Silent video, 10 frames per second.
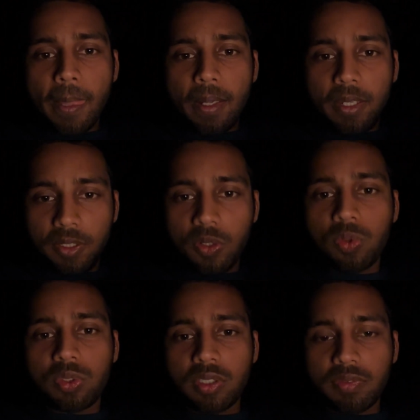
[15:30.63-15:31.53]

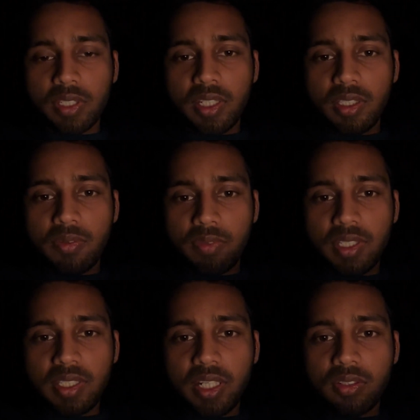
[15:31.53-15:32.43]
inclusive and the
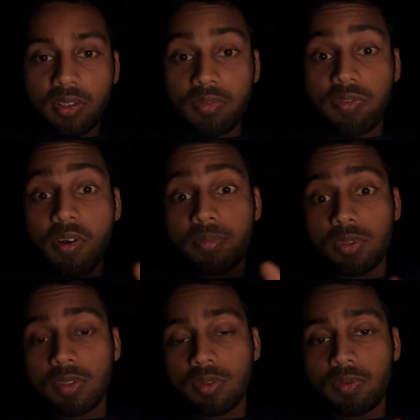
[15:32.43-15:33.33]
one that conforms